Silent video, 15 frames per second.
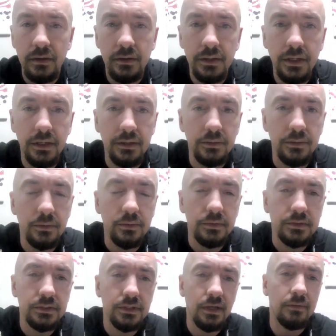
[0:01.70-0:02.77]
Okay,
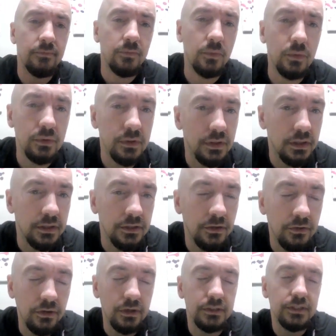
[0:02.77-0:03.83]
it's time for
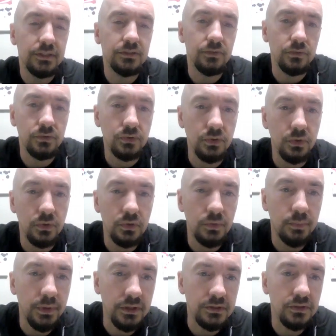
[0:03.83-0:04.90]
another artisanal Sudoku
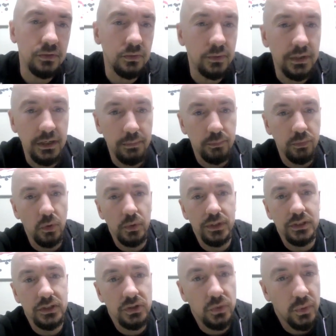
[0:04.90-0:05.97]
puzzle. We got Broken
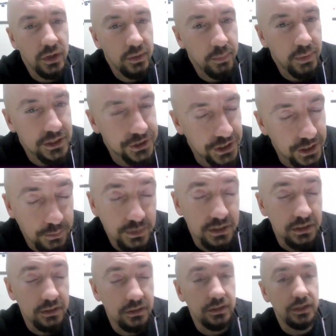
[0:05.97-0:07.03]
Square by James
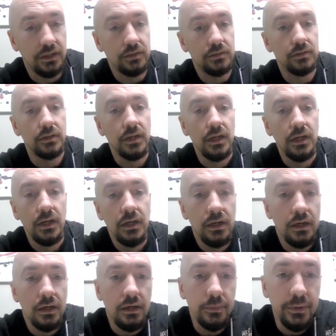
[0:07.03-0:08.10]
Sinclair.
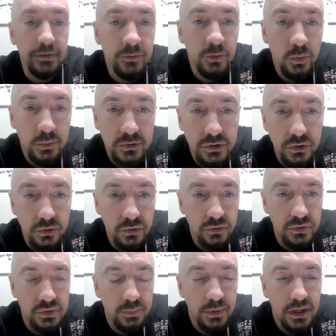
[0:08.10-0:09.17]
We have normal Sudoku
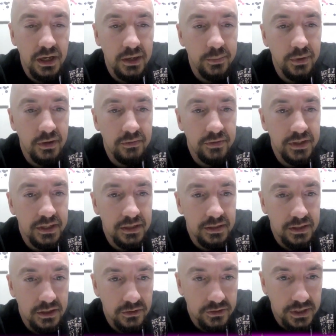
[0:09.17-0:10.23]
apply. We have
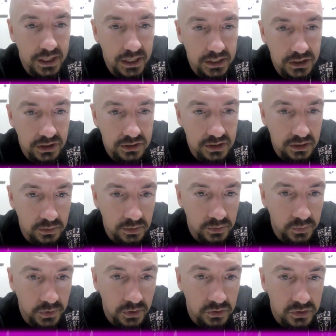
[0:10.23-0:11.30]
killer cages, and then we
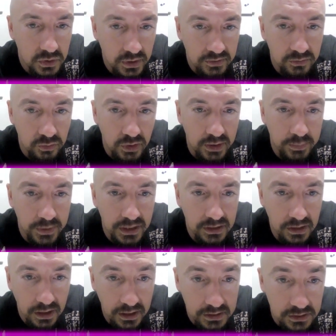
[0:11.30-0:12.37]
also have Renban
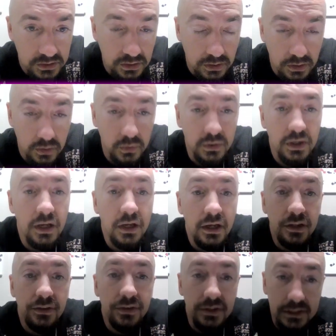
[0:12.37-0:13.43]
lines. Oh,
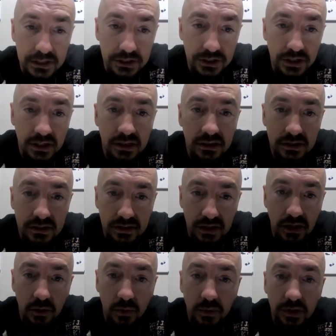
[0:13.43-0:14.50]
the digit in the
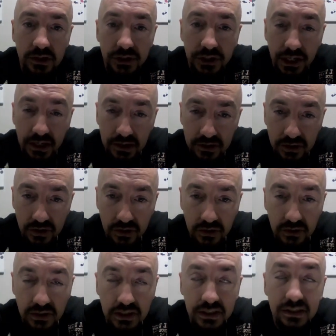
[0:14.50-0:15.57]
cell with a shaded
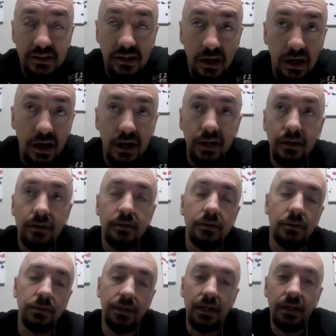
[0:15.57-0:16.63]
circle is odd.
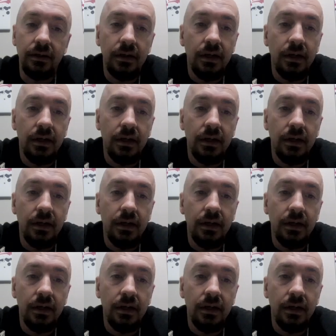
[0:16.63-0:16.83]
Okay.